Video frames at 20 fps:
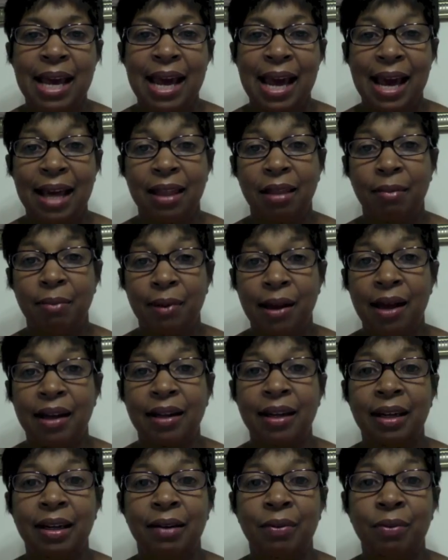And the
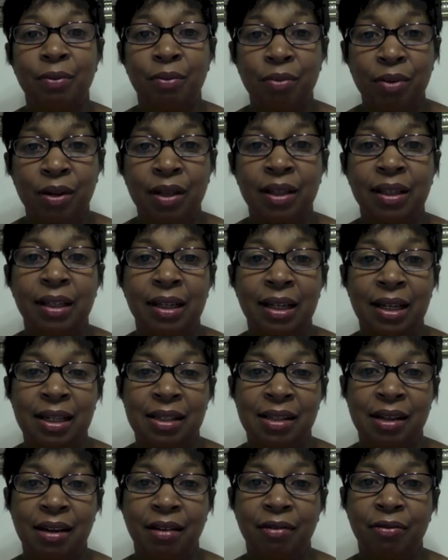blogging really is
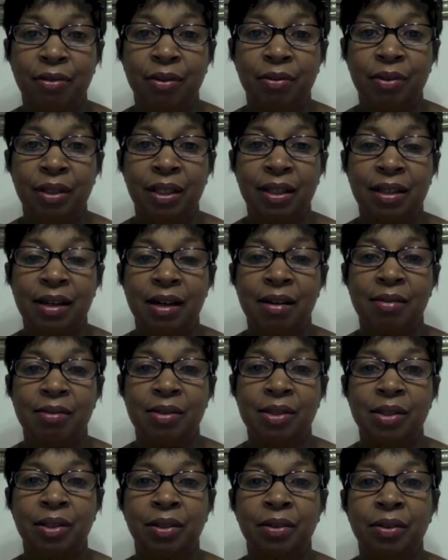helpful when it comes
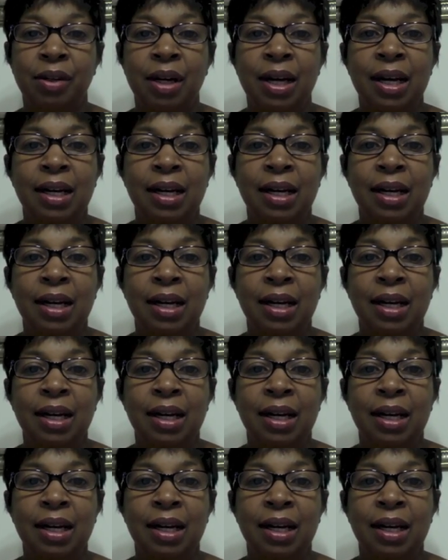to